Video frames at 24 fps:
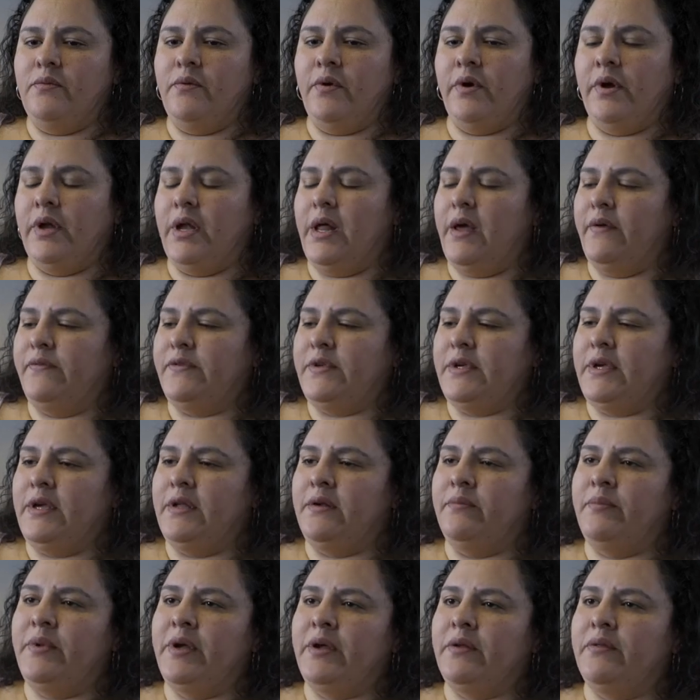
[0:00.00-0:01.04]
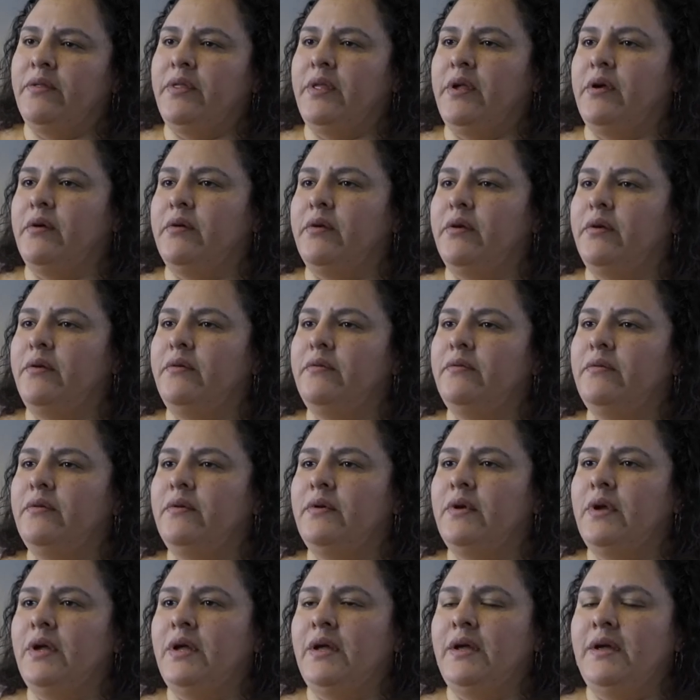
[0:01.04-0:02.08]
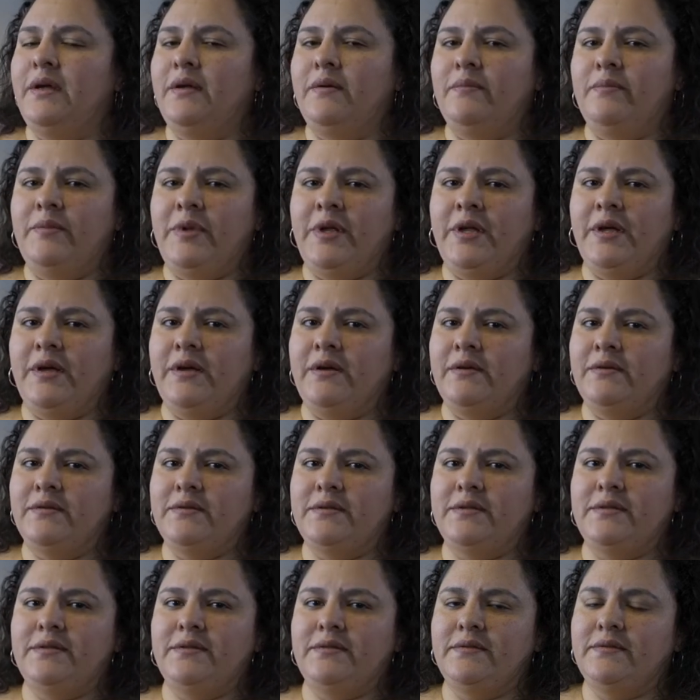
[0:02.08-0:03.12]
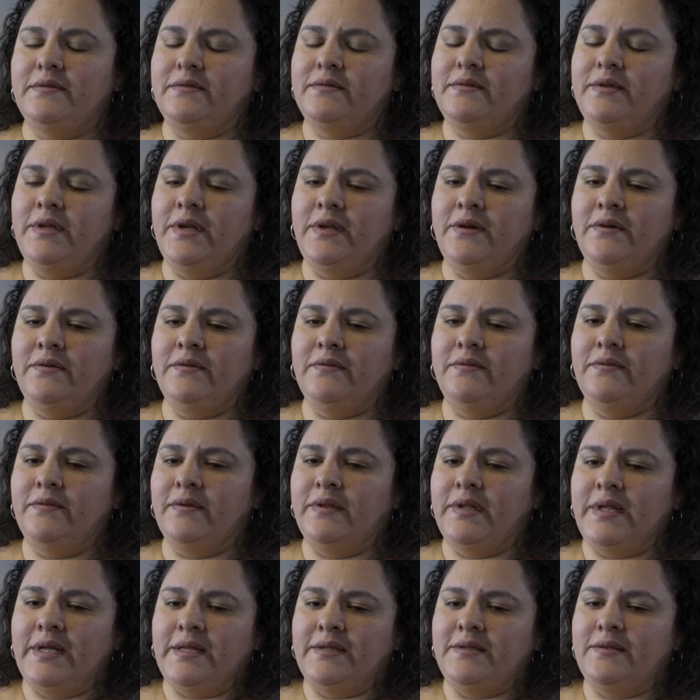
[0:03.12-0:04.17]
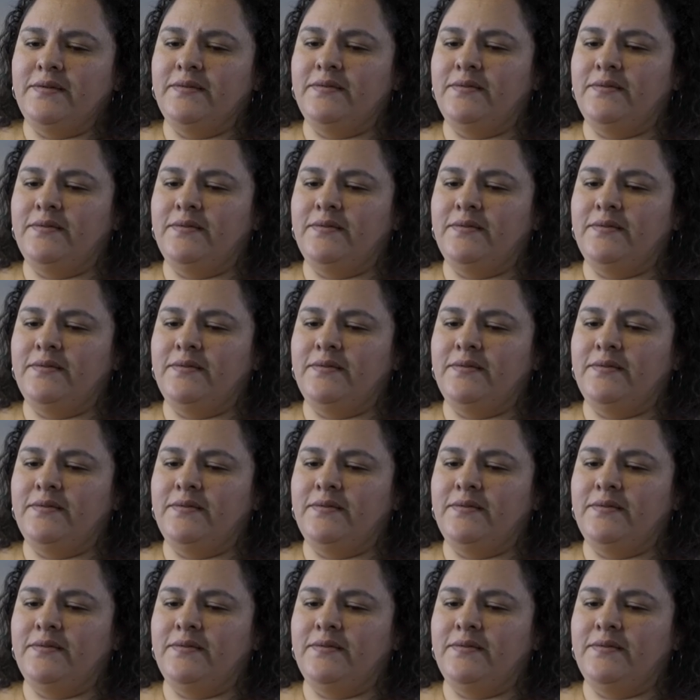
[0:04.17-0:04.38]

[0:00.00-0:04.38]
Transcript: we're gonna have to get a bigger theater because, you know, that's